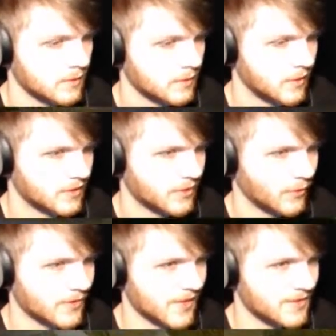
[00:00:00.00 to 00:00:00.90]
Oh, she
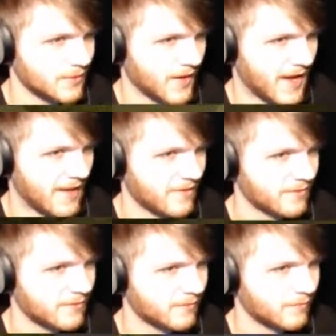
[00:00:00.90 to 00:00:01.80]
holds onto her hat
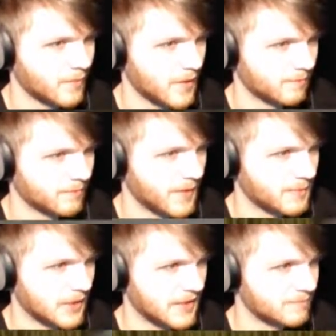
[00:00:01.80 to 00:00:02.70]
when I'm
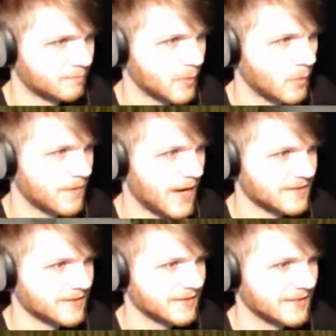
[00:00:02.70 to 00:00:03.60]
trying to go
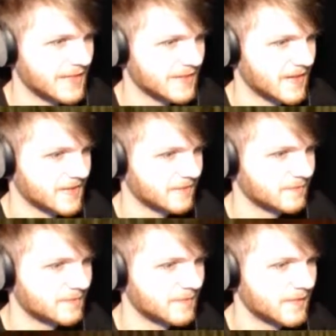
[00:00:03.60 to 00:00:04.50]
faster. That's awesome.
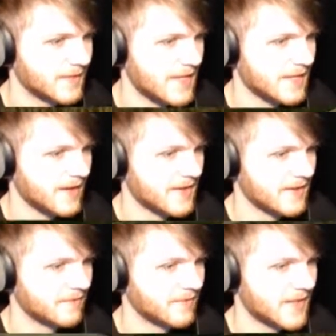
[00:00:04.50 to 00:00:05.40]
That's
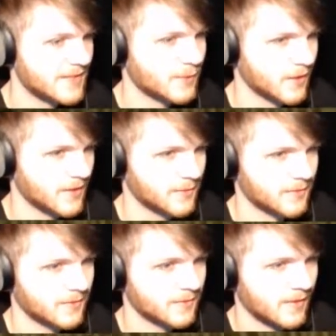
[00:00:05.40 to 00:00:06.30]
awesome. That's so cute.
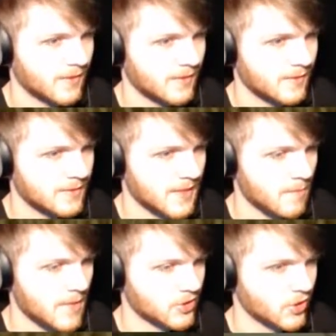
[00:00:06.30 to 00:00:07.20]

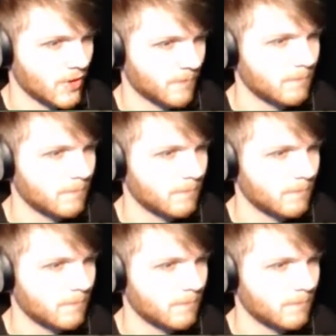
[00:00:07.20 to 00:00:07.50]
Game has charm.